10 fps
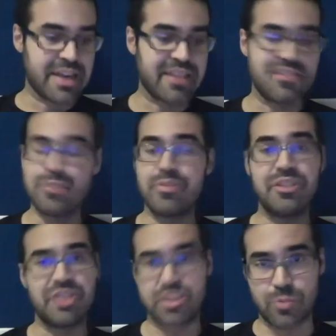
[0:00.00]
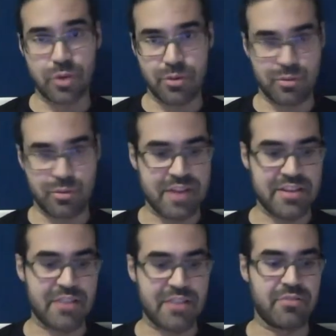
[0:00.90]
can simply just work with
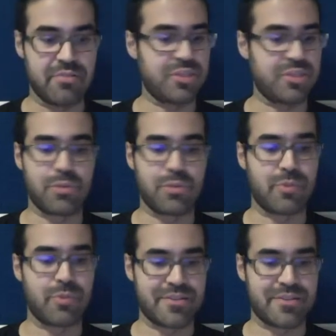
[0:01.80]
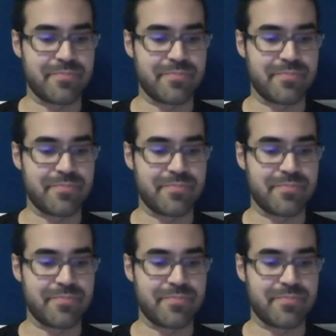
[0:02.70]
Wasm,